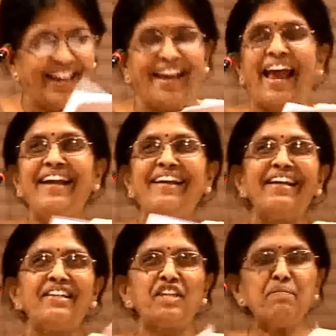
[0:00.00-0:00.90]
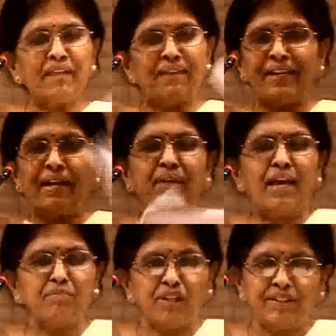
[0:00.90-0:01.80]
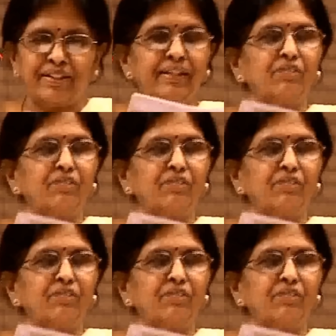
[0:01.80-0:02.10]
And sometimes I am not